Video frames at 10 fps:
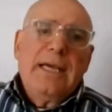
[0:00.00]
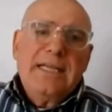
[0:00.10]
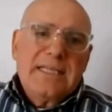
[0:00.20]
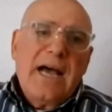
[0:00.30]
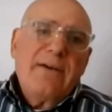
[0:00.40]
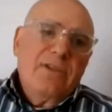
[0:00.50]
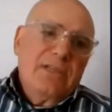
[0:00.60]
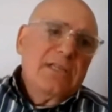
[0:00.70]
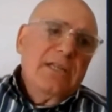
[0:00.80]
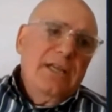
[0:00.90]
is
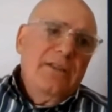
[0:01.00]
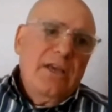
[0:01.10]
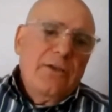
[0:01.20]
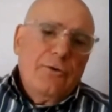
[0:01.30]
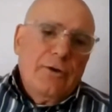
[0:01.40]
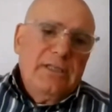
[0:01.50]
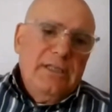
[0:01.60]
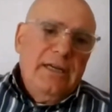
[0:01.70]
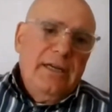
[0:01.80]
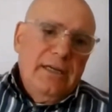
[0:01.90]
obviously in the
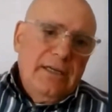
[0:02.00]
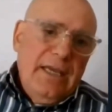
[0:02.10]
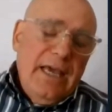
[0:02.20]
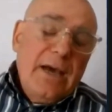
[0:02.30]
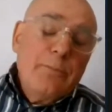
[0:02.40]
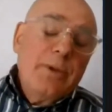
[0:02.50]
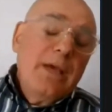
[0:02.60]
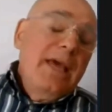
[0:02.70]
authoritarian camp.